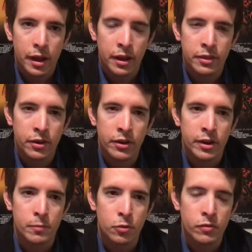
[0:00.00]
in
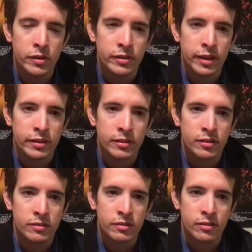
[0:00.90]
a movie that
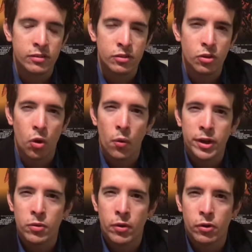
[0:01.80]
just doesn't go
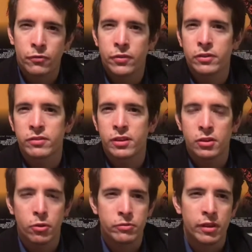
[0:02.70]
anywhere or feels like it
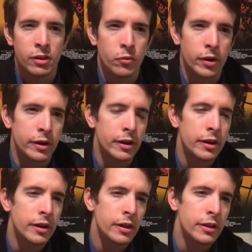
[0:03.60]
goes anywhere.
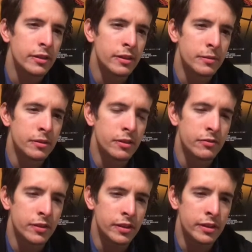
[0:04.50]
The
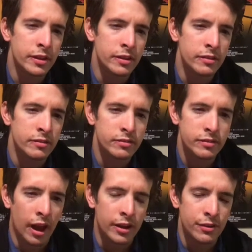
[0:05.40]
villain is
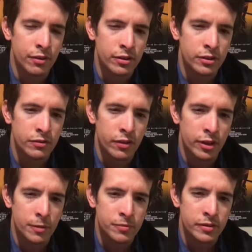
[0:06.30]
kind of
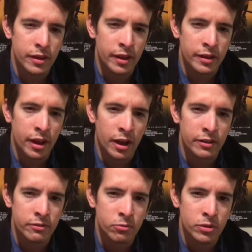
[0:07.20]
underdeveloped and
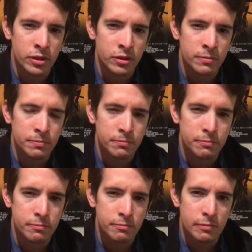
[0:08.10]
not really
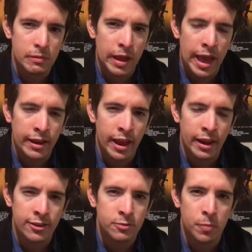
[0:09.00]
had
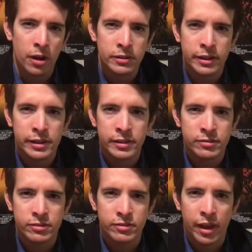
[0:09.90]
any spotlight. He's
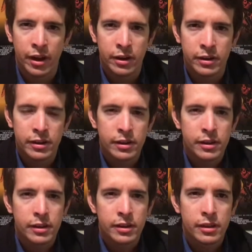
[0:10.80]
just there.
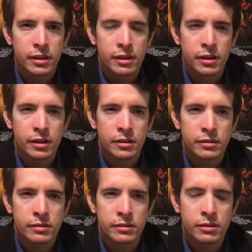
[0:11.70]

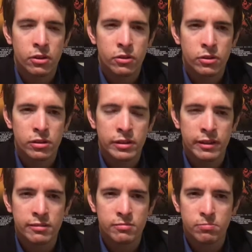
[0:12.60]

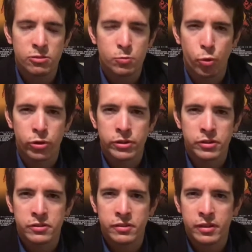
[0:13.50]
Against
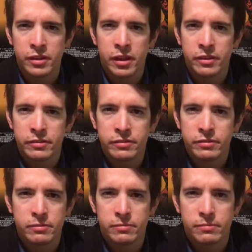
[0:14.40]
spoilers, I guess.